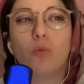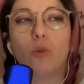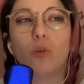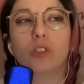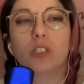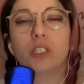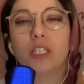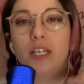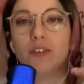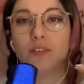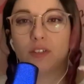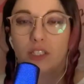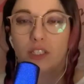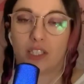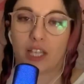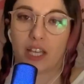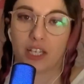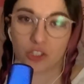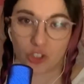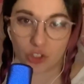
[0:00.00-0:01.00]
And it wasn't
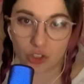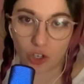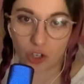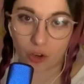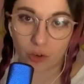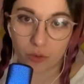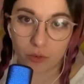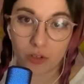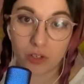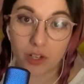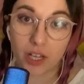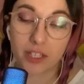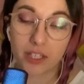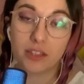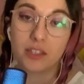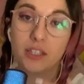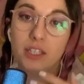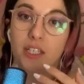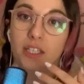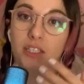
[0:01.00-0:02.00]
even set in stone.
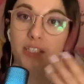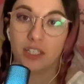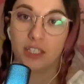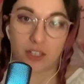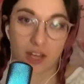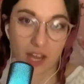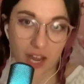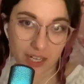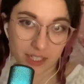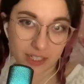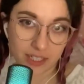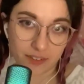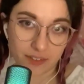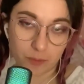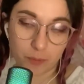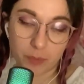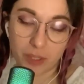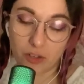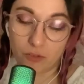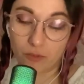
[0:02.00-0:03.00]
Like, the dinner
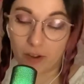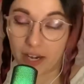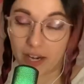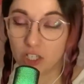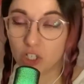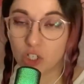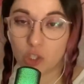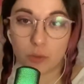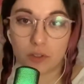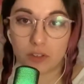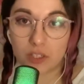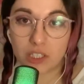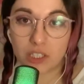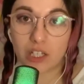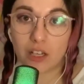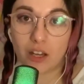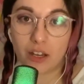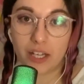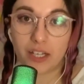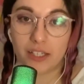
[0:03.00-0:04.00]
hadn't even been arranged
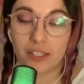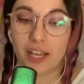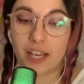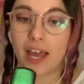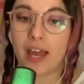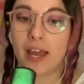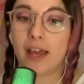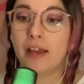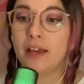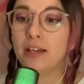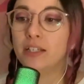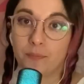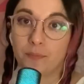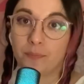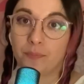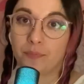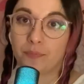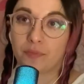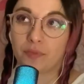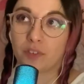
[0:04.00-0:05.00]
with this client yet.
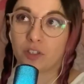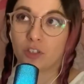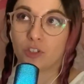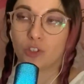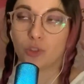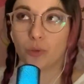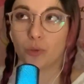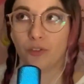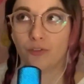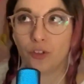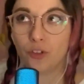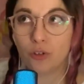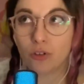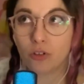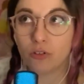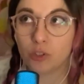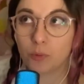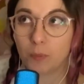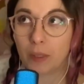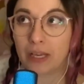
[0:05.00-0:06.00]
So if
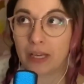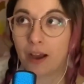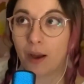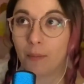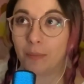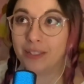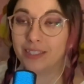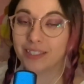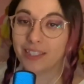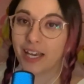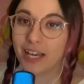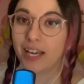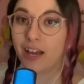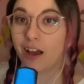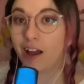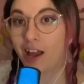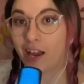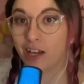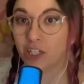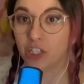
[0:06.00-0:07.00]
you don't speak up and
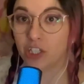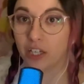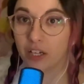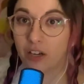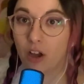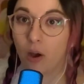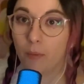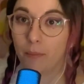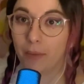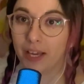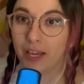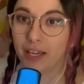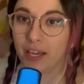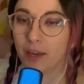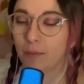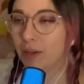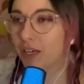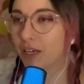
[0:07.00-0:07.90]
say, actually, I can't make